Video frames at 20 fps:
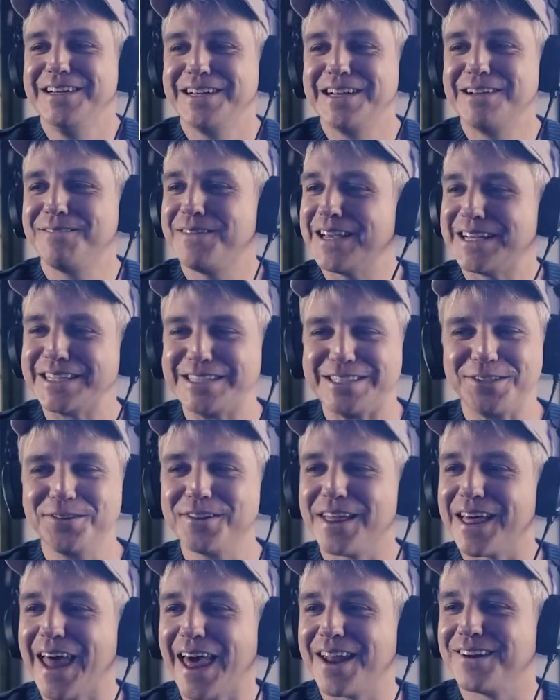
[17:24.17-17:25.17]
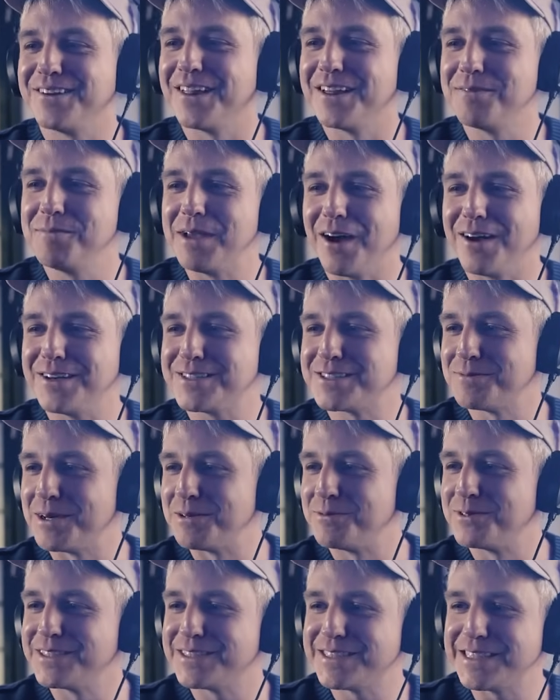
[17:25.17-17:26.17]
If they can do that, I don't know, that'd be awesome. I
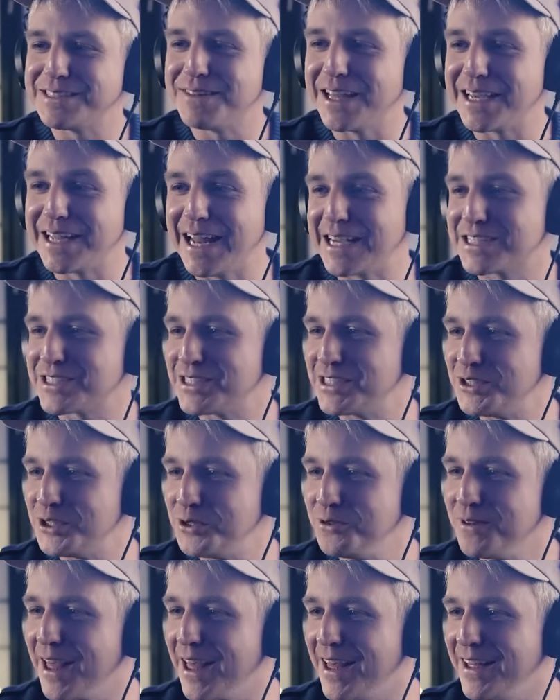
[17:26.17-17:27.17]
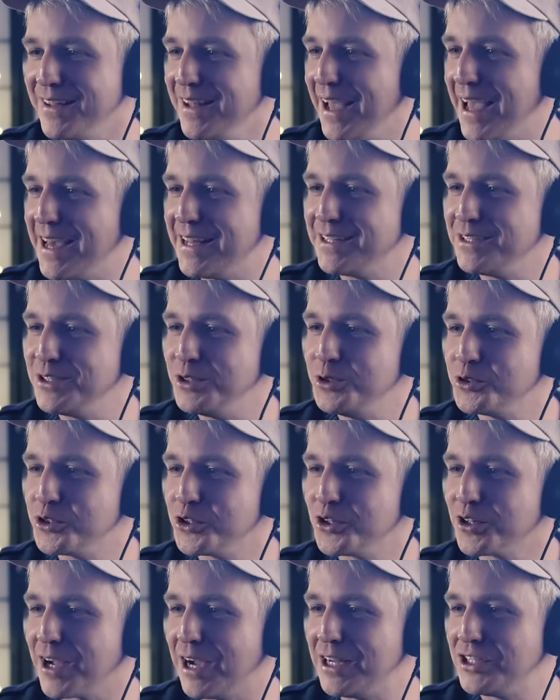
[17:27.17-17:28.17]
want to see if they can actually do that, add a
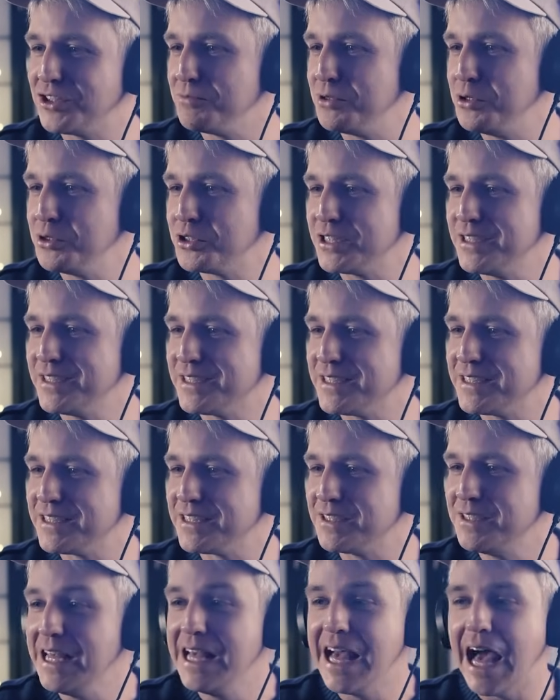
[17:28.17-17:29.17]
user contribution system.